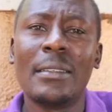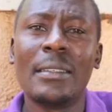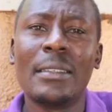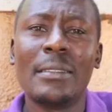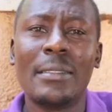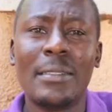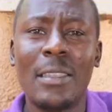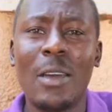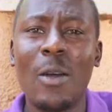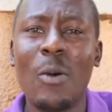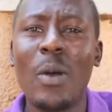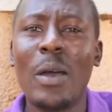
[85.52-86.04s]

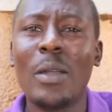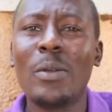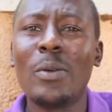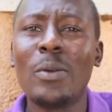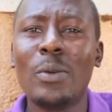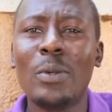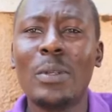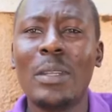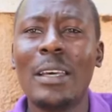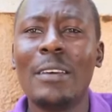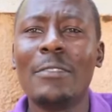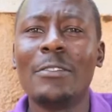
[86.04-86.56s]
is the one
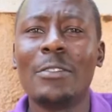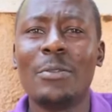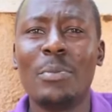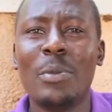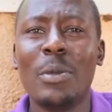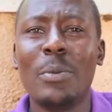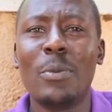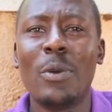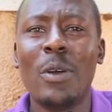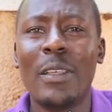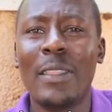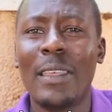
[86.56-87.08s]
who loves
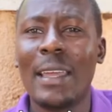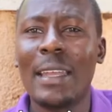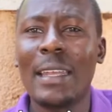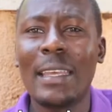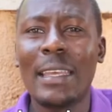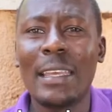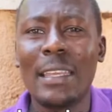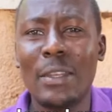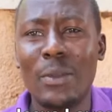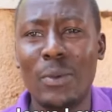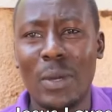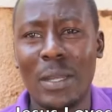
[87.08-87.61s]
me more
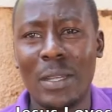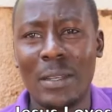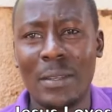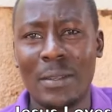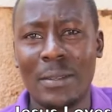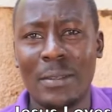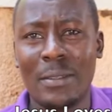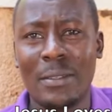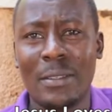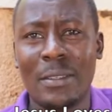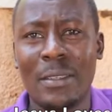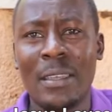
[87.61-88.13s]
than anyone.
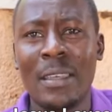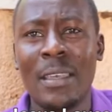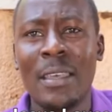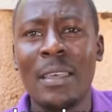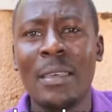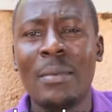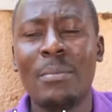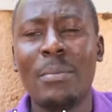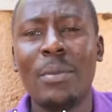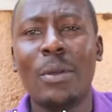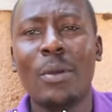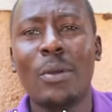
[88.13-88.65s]

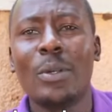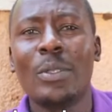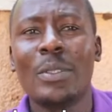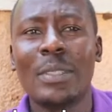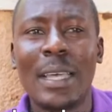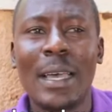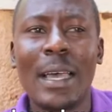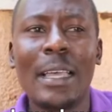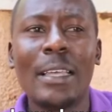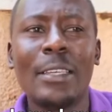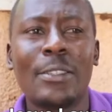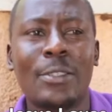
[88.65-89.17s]
Because
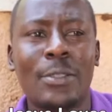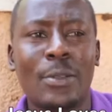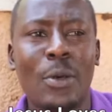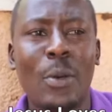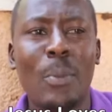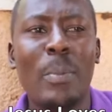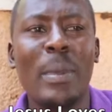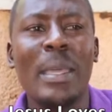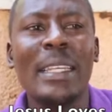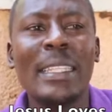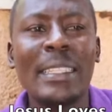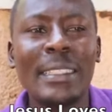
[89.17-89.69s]
I saw
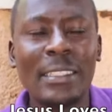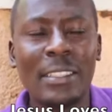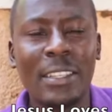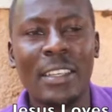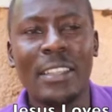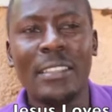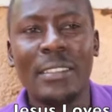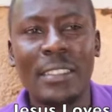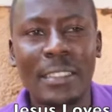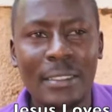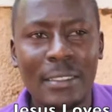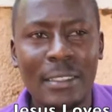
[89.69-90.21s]
many
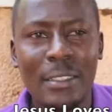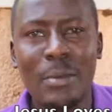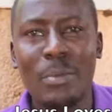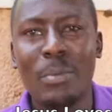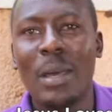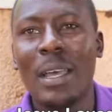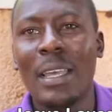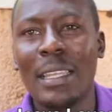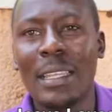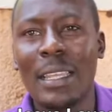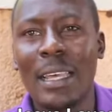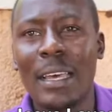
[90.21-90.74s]
changes in
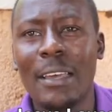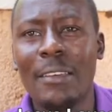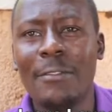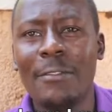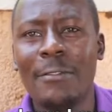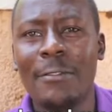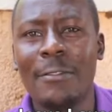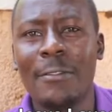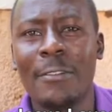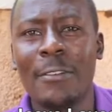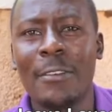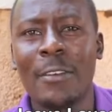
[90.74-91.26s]
my
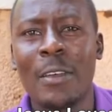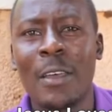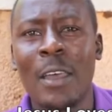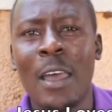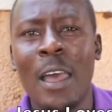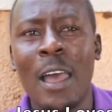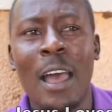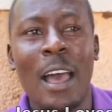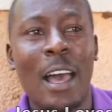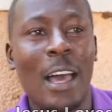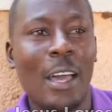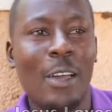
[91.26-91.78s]
life.
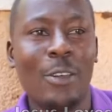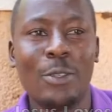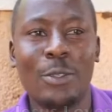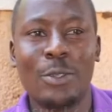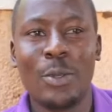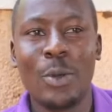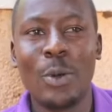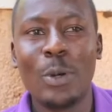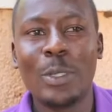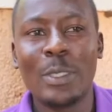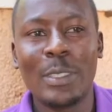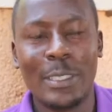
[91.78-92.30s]
I
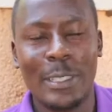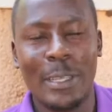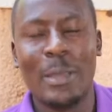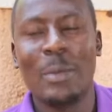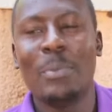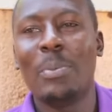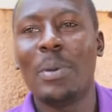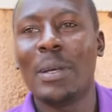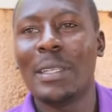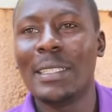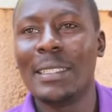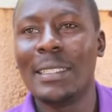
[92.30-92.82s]
was
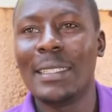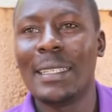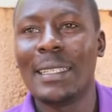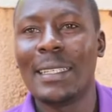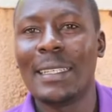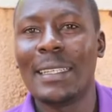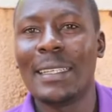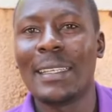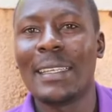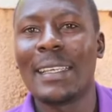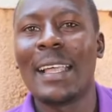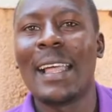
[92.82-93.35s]
hot-tempered.
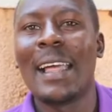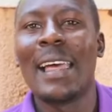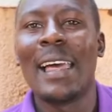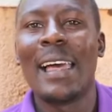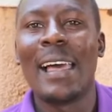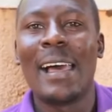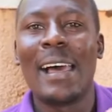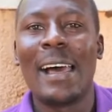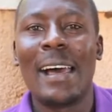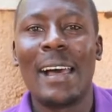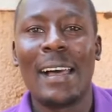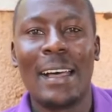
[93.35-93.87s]

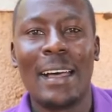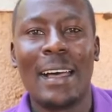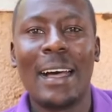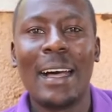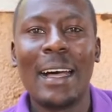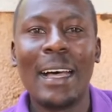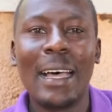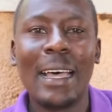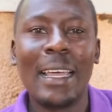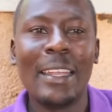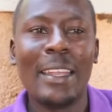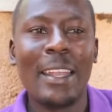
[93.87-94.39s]

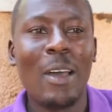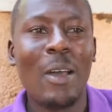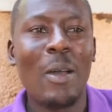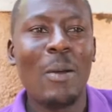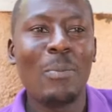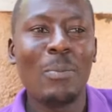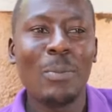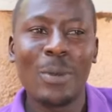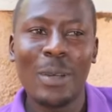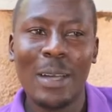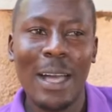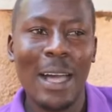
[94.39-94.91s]

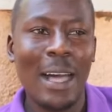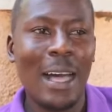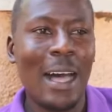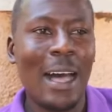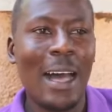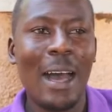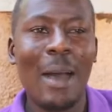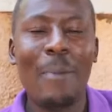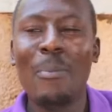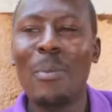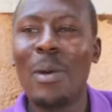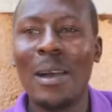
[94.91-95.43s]
Now
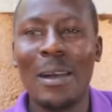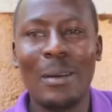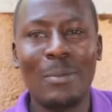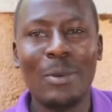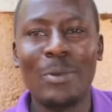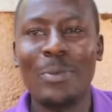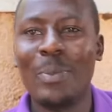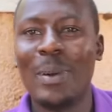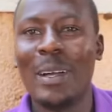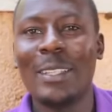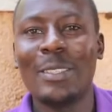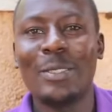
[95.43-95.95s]
I'm a
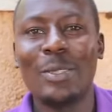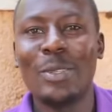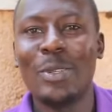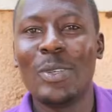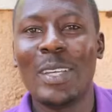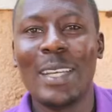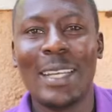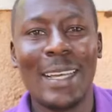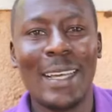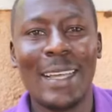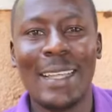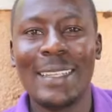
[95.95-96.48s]
humble person.
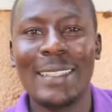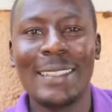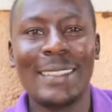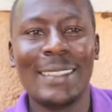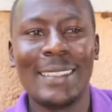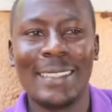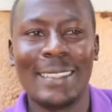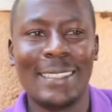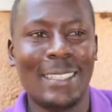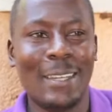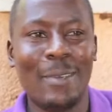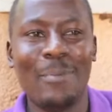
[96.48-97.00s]
You
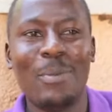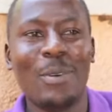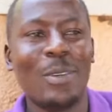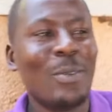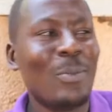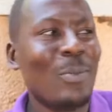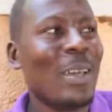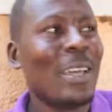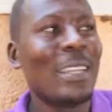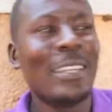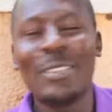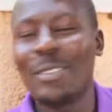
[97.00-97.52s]
can step
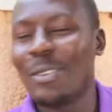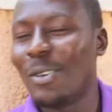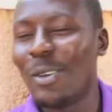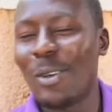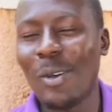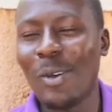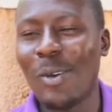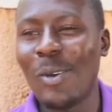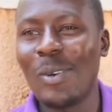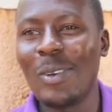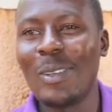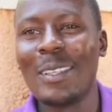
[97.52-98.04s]
on me and you
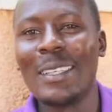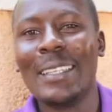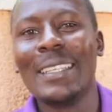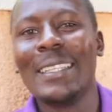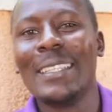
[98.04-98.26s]
go.